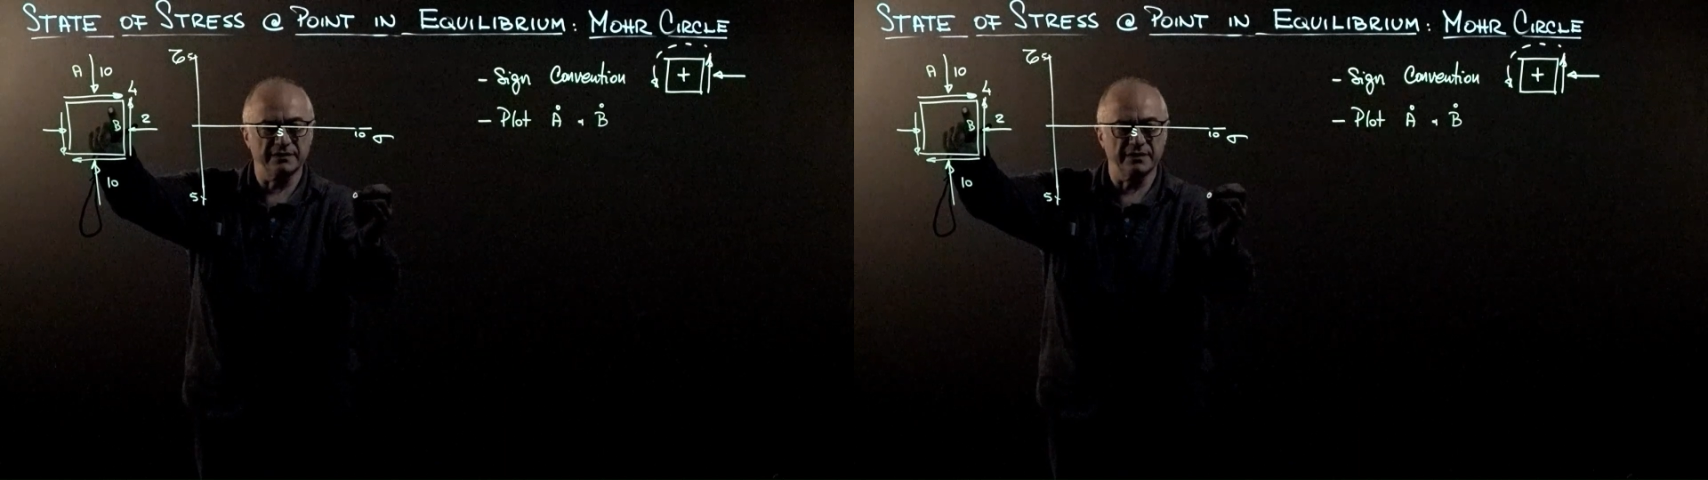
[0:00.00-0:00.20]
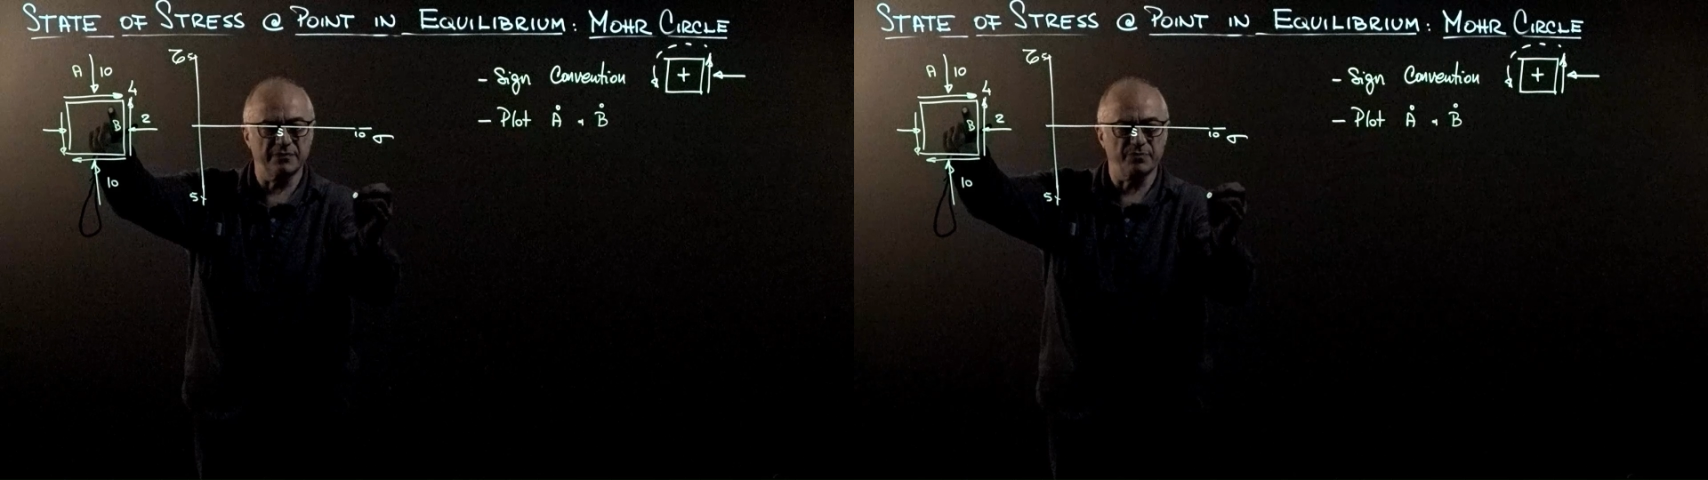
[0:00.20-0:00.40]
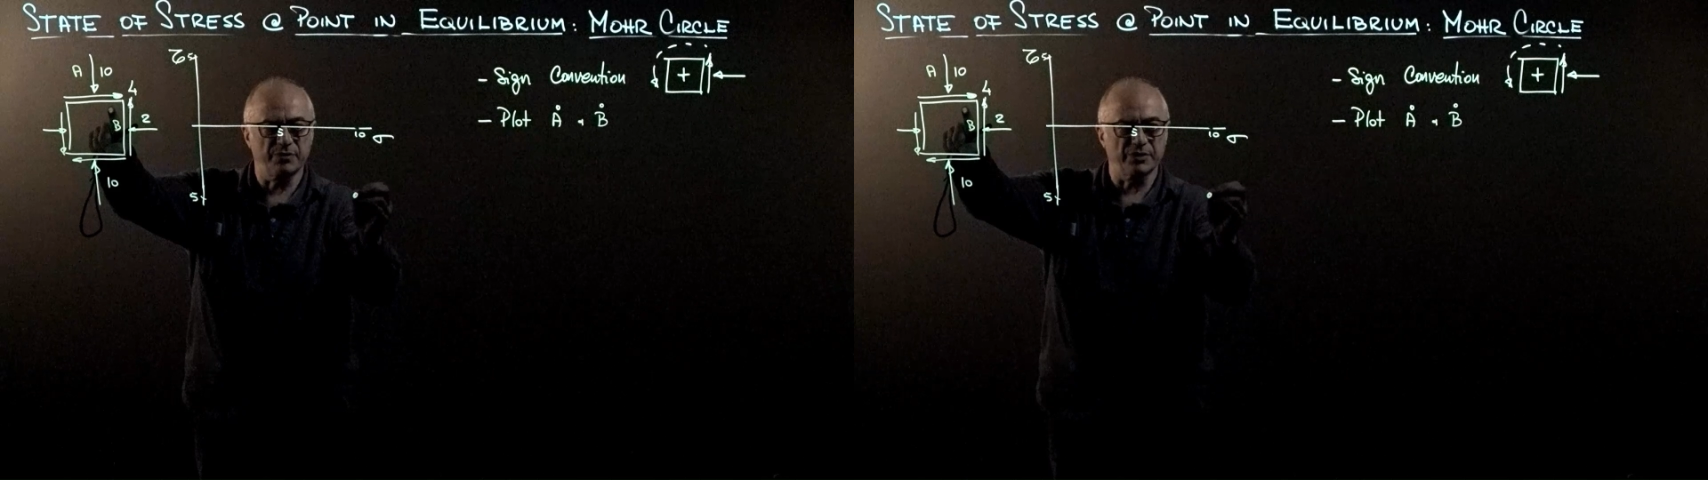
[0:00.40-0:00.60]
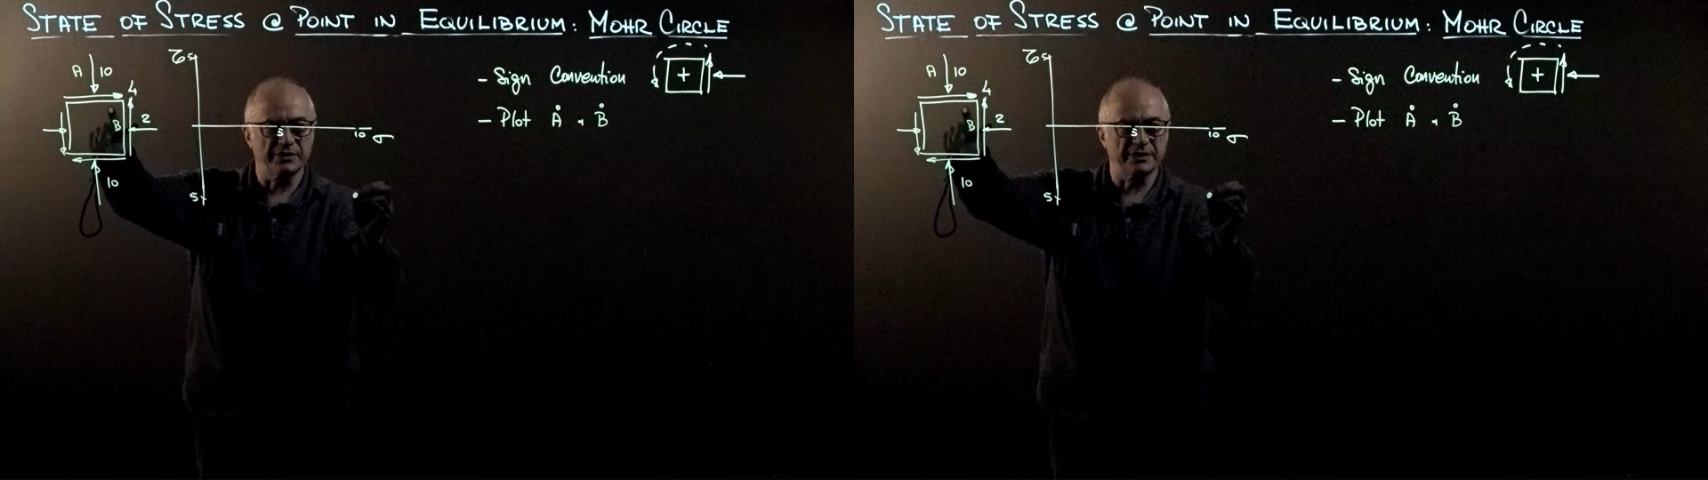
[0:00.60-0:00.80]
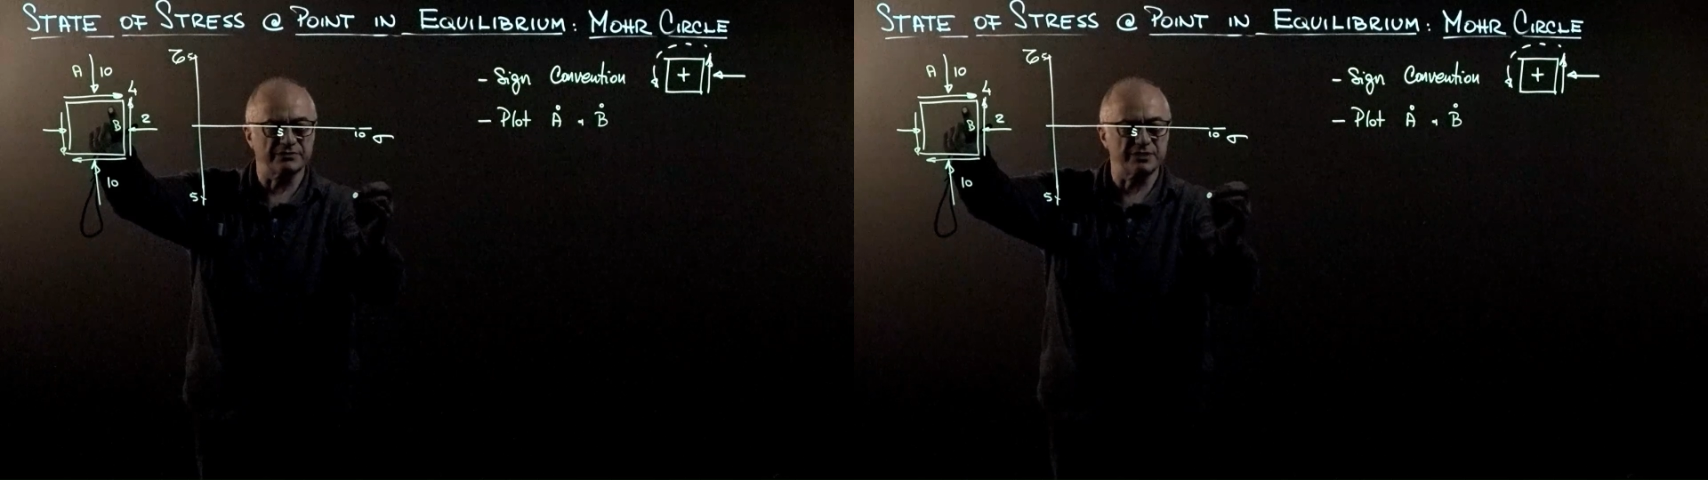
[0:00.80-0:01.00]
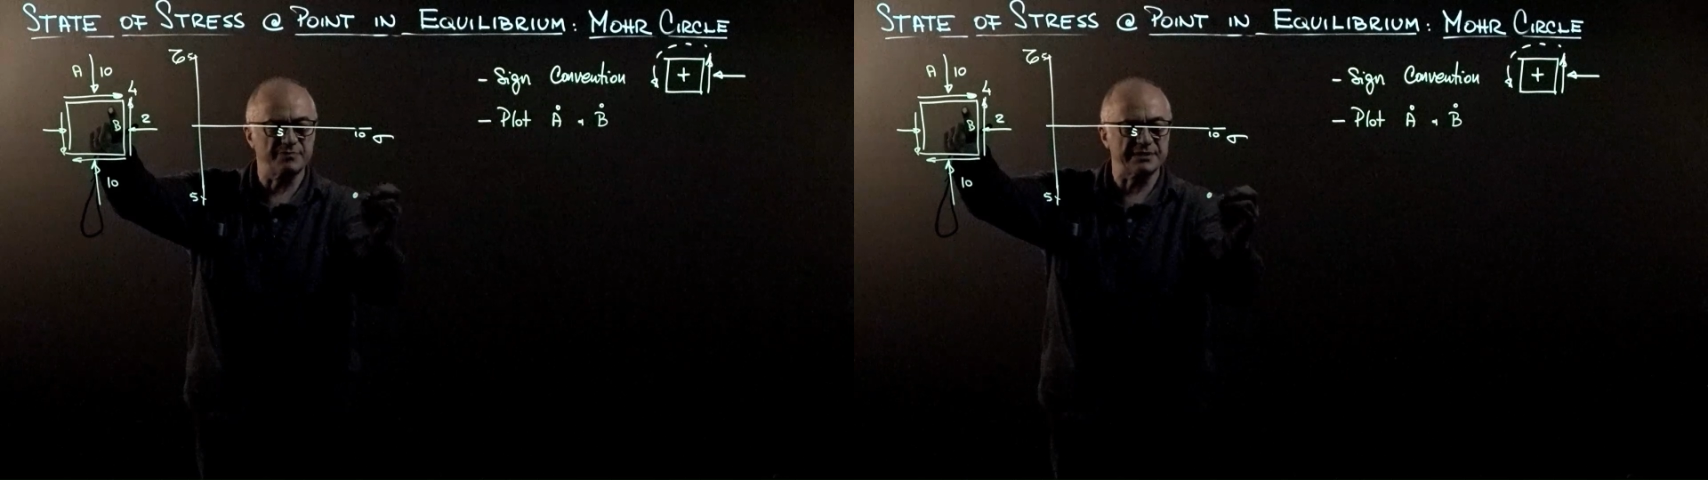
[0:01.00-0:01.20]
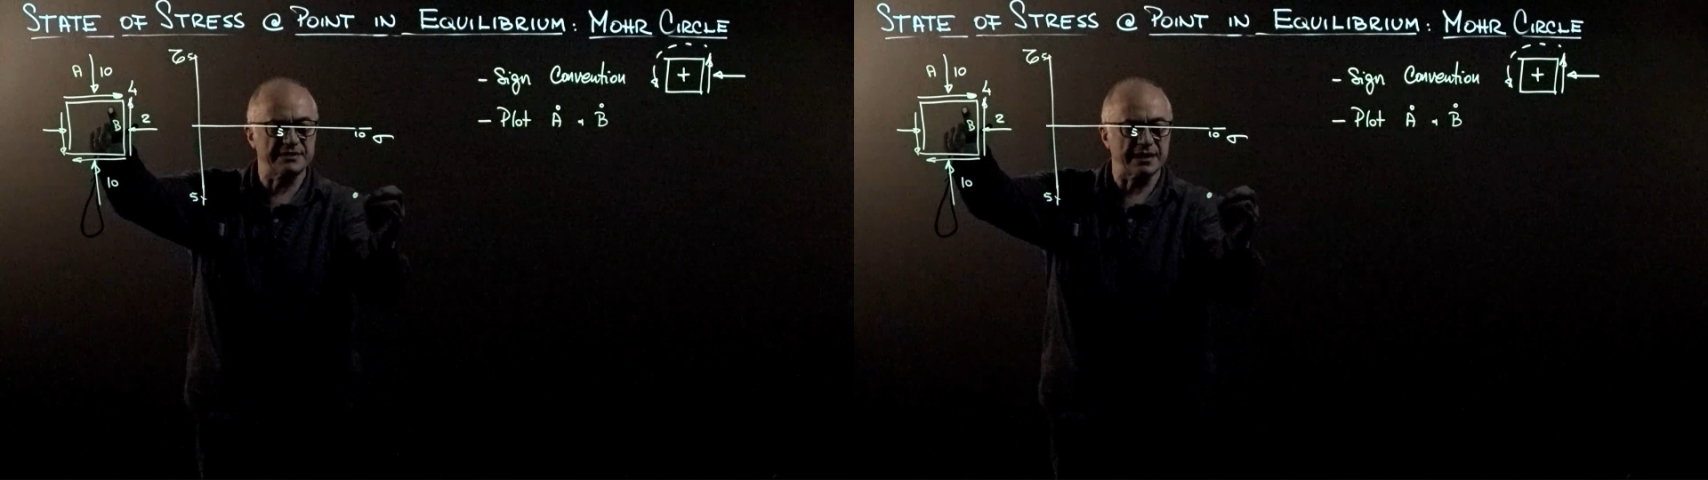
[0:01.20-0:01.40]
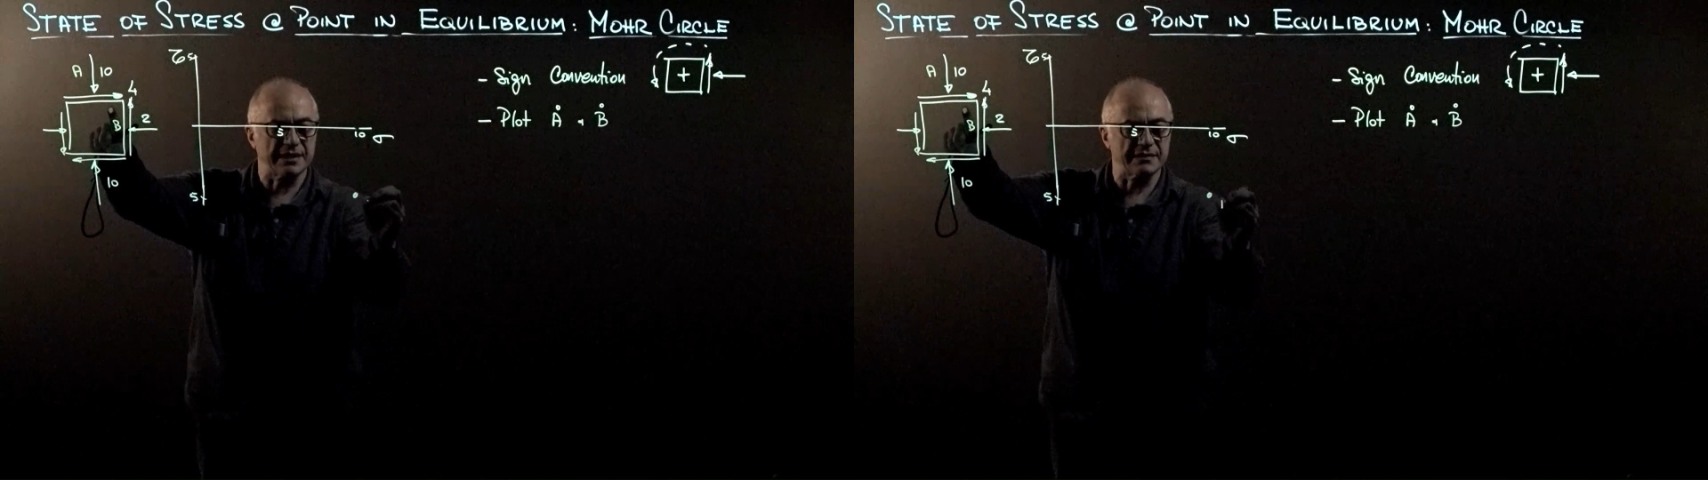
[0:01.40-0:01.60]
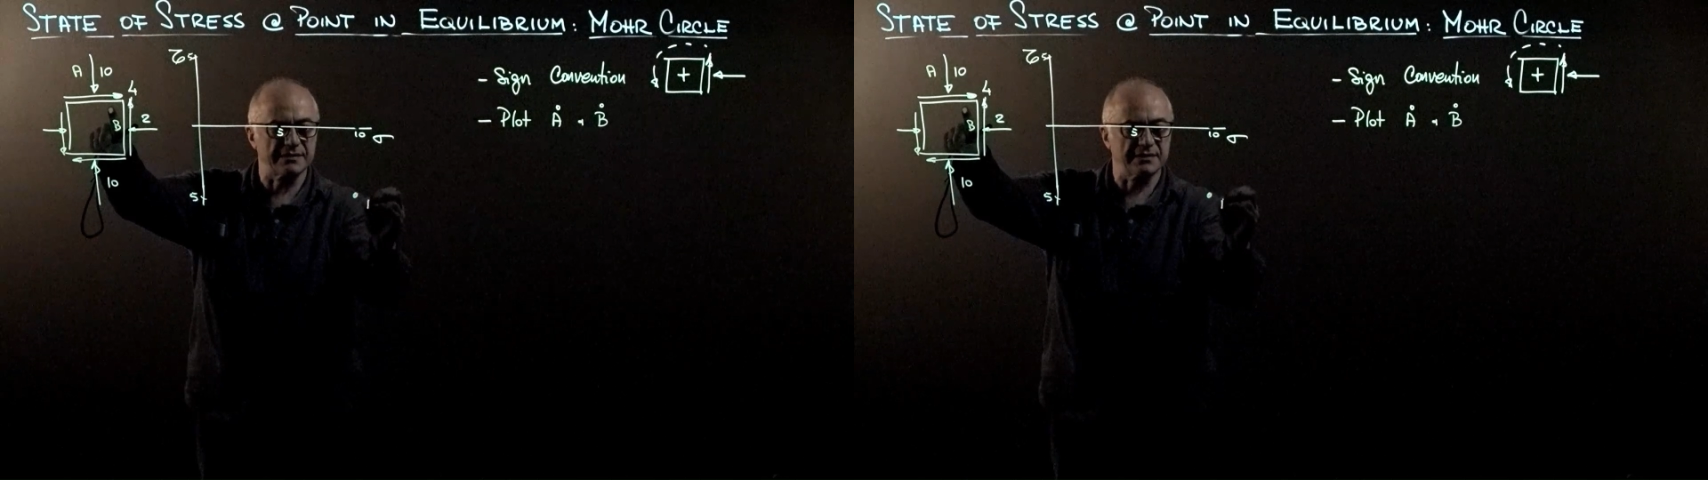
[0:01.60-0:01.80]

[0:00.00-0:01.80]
point that represents